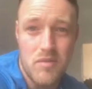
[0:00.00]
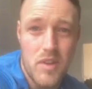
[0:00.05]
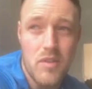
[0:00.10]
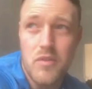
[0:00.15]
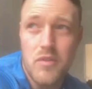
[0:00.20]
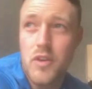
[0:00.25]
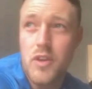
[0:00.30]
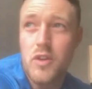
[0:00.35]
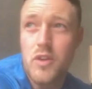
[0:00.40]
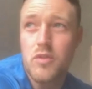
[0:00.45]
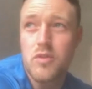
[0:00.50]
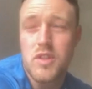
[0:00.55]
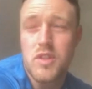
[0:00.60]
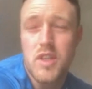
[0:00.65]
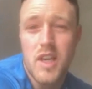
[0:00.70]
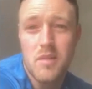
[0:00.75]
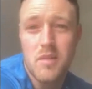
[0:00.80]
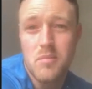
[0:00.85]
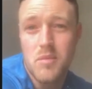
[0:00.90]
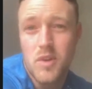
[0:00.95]
They're a very good
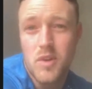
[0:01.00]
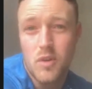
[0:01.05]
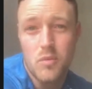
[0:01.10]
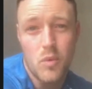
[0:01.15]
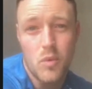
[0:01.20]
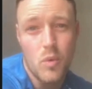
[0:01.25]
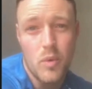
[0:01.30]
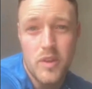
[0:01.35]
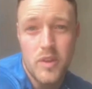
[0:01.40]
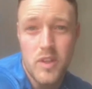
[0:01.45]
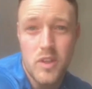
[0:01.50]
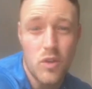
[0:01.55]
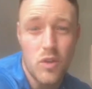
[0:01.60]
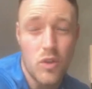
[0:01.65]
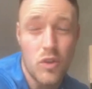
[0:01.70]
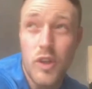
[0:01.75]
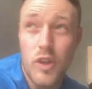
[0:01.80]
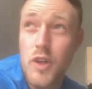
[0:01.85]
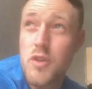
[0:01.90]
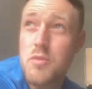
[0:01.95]
team. They
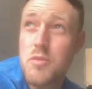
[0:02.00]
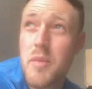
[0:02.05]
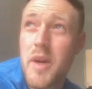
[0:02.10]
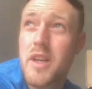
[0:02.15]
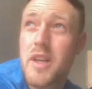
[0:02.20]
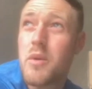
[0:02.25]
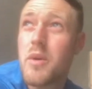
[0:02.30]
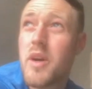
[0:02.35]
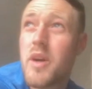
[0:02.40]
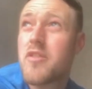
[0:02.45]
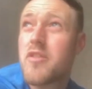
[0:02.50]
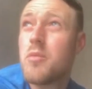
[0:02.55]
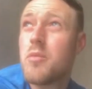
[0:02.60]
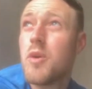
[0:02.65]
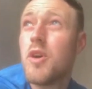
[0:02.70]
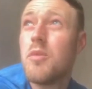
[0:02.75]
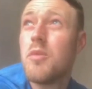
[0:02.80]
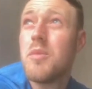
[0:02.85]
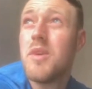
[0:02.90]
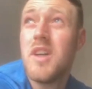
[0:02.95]
don't lose many away from
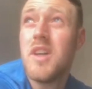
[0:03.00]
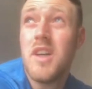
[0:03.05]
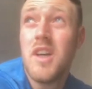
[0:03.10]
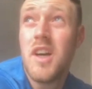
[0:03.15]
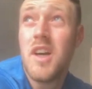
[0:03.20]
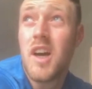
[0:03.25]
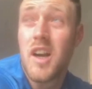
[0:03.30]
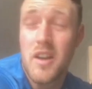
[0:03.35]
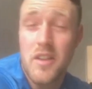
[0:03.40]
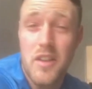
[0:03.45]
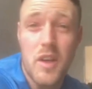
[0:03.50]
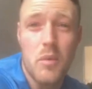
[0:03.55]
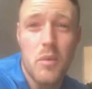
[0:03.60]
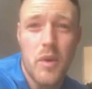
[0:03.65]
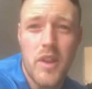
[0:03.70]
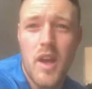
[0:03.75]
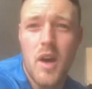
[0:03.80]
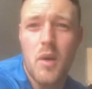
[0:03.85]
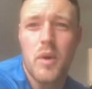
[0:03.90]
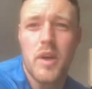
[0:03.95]
home. And I think
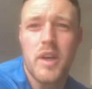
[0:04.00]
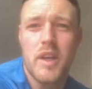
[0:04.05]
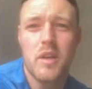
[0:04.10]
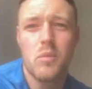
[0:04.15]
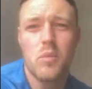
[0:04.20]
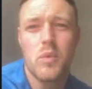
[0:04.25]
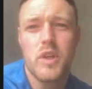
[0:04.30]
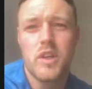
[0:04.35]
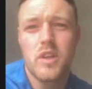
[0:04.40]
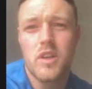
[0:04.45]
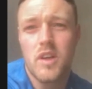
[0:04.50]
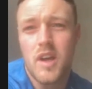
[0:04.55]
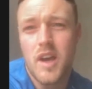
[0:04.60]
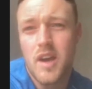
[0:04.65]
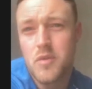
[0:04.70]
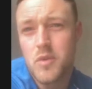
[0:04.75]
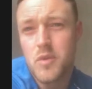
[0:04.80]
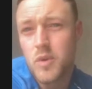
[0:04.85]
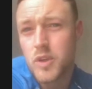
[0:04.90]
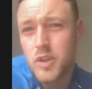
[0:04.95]
when that went in,
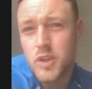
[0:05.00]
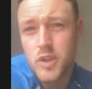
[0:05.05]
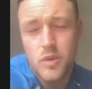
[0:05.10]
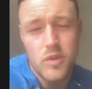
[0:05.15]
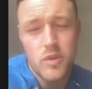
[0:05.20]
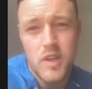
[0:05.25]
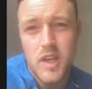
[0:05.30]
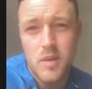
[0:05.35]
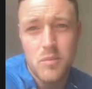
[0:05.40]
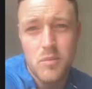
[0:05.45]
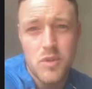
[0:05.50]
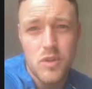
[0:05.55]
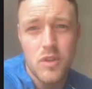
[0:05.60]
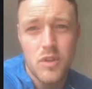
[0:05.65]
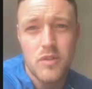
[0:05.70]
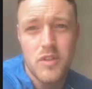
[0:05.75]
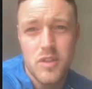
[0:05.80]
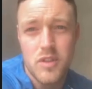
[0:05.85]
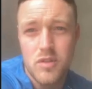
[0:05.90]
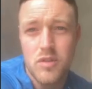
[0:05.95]
everyone knew the game was
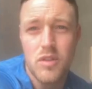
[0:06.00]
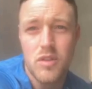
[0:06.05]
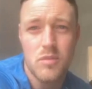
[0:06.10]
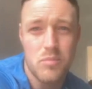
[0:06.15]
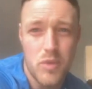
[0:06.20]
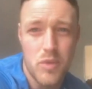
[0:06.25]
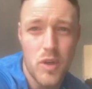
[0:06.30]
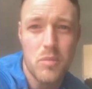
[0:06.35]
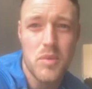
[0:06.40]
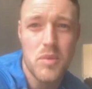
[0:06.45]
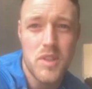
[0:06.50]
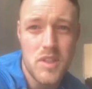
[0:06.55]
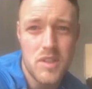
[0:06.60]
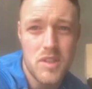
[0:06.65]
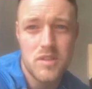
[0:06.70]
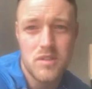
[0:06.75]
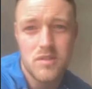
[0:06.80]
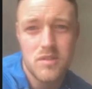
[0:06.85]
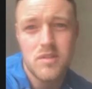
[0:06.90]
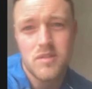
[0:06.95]
over. So probably
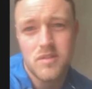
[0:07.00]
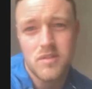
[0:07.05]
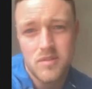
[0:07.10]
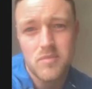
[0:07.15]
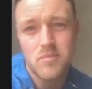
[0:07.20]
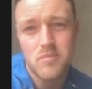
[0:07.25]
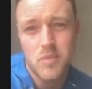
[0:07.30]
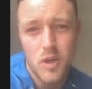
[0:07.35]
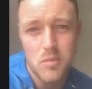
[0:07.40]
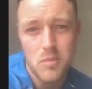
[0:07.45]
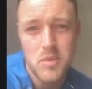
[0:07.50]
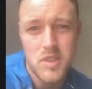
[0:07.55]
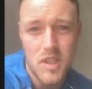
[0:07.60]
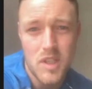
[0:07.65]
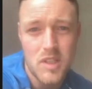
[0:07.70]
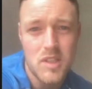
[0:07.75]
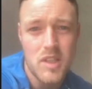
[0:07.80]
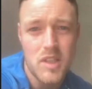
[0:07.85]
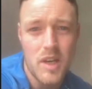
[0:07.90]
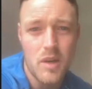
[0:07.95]

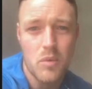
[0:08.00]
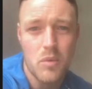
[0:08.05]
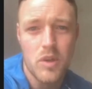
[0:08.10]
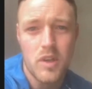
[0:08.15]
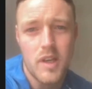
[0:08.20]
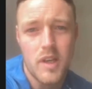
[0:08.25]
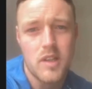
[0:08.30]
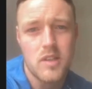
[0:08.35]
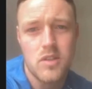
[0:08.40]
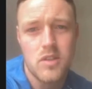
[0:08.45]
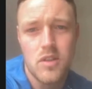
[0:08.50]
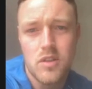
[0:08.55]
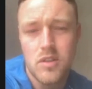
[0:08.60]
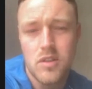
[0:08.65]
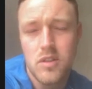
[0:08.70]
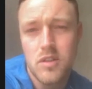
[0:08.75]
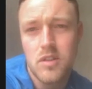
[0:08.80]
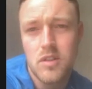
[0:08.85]
that second one against Stockton.